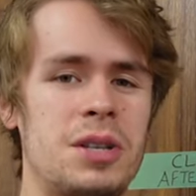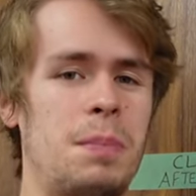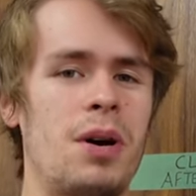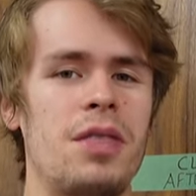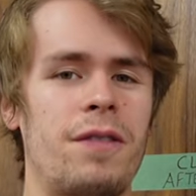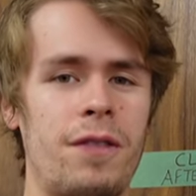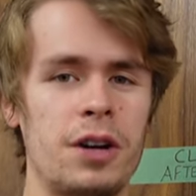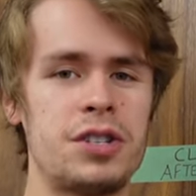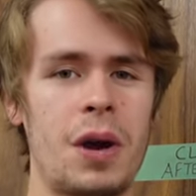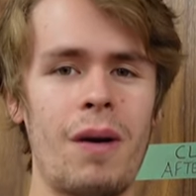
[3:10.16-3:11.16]
to put the
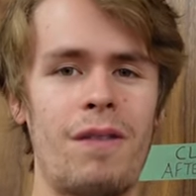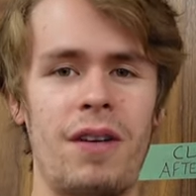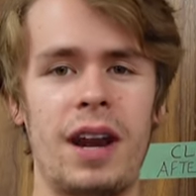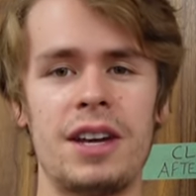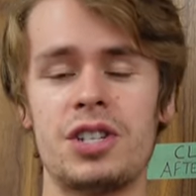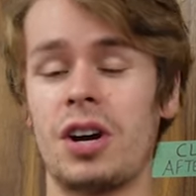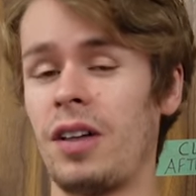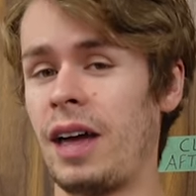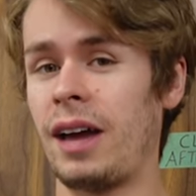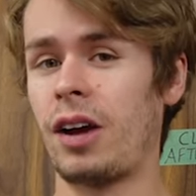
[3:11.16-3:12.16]
first coat of finish
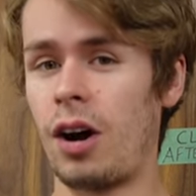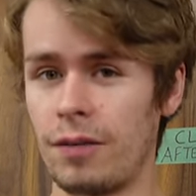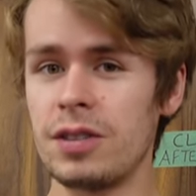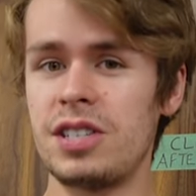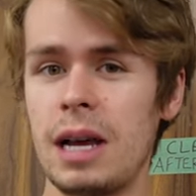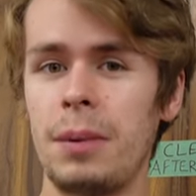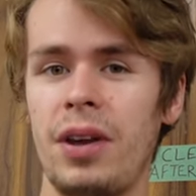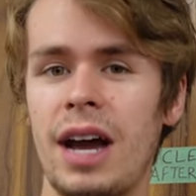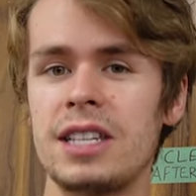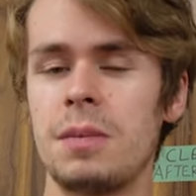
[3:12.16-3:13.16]
on that conference table
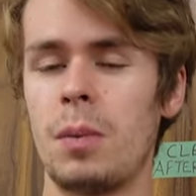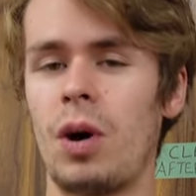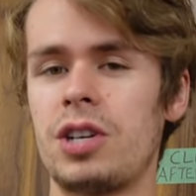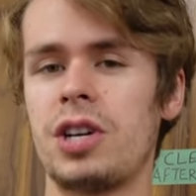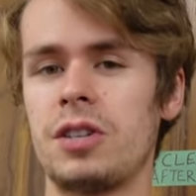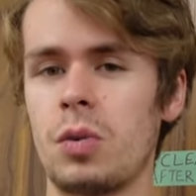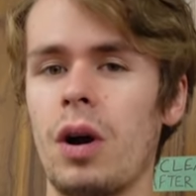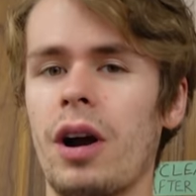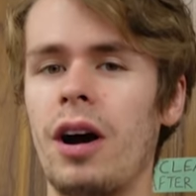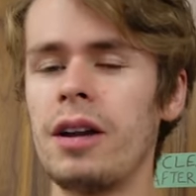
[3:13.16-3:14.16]
you guys have been watching us
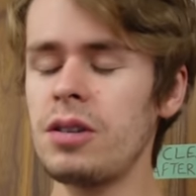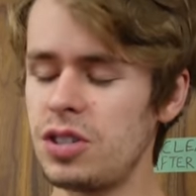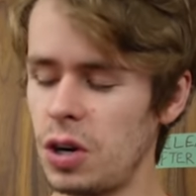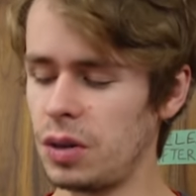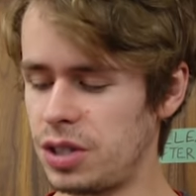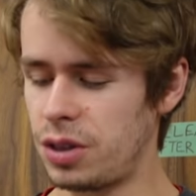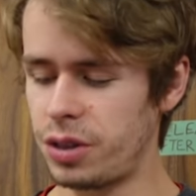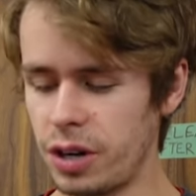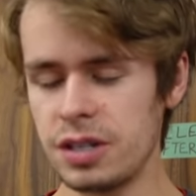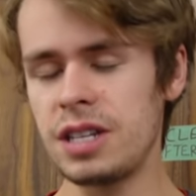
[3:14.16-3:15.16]
work on. So it's
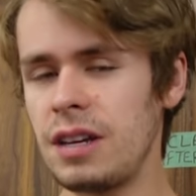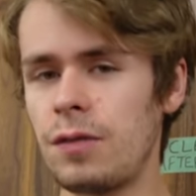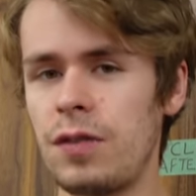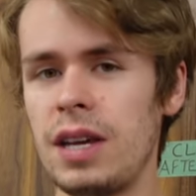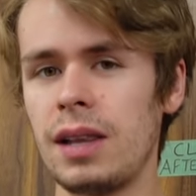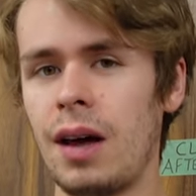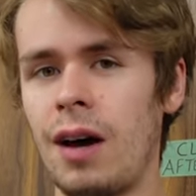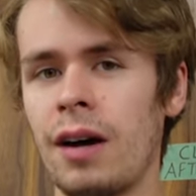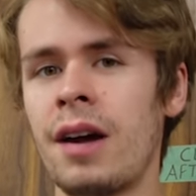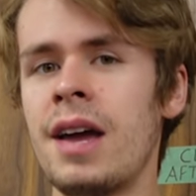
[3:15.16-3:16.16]
13 feet
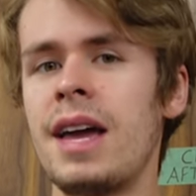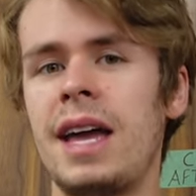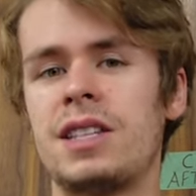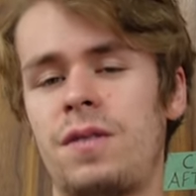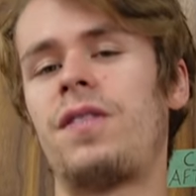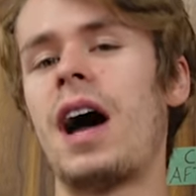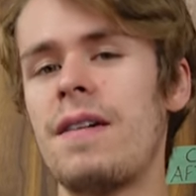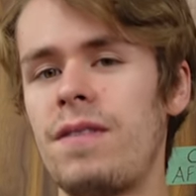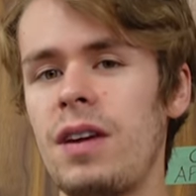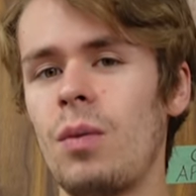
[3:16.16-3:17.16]
long, it's
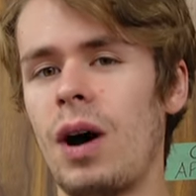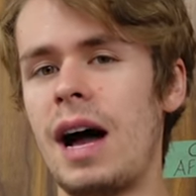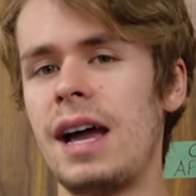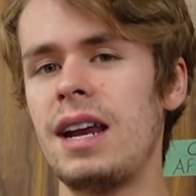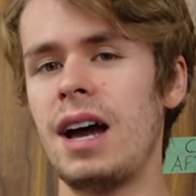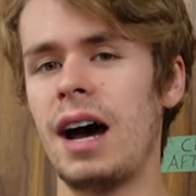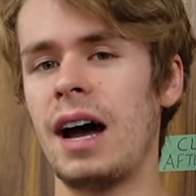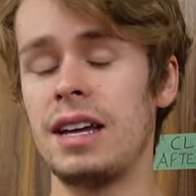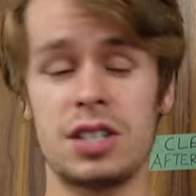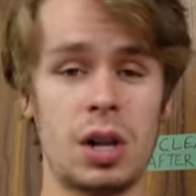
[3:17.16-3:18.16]
five feet wide,
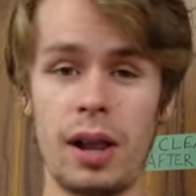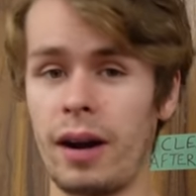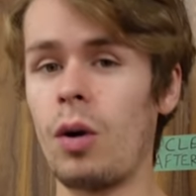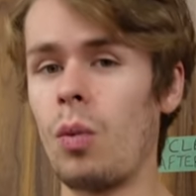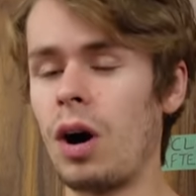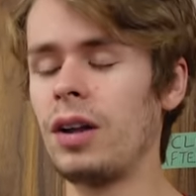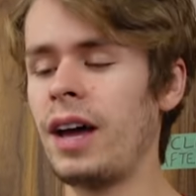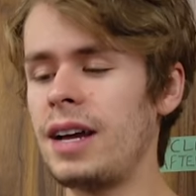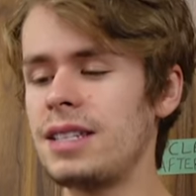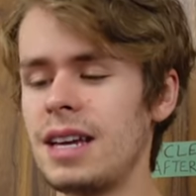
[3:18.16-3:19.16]
uh, it's Claro
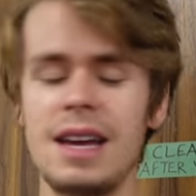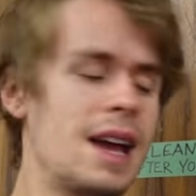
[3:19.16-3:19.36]
walnut,